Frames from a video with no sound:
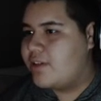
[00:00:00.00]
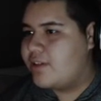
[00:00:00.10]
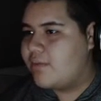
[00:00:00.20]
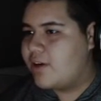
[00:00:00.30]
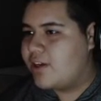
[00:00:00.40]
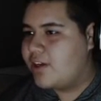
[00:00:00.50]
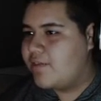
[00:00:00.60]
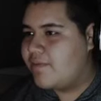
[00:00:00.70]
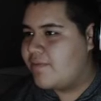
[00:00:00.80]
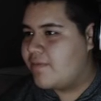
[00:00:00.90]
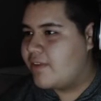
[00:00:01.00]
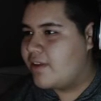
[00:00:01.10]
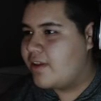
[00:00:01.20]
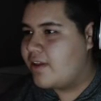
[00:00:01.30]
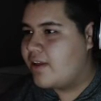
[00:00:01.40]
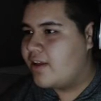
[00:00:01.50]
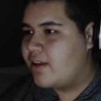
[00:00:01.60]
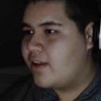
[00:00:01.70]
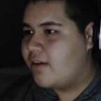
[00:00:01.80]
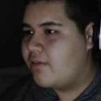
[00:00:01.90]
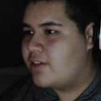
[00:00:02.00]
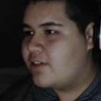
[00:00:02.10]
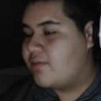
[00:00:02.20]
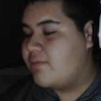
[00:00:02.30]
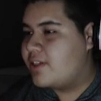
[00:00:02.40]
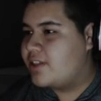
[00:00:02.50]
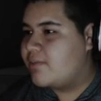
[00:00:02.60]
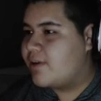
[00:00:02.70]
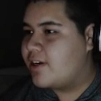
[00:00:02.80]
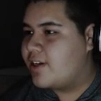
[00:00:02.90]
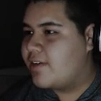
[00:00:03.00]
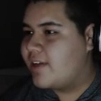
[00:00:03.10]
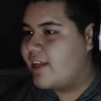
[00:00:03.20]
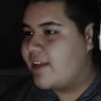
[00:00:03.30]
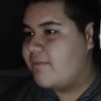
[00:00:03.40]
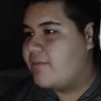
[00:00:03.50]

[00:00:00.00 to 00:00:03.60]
Embrace the Bonnie? Yeah, we should embrace the Bonnie.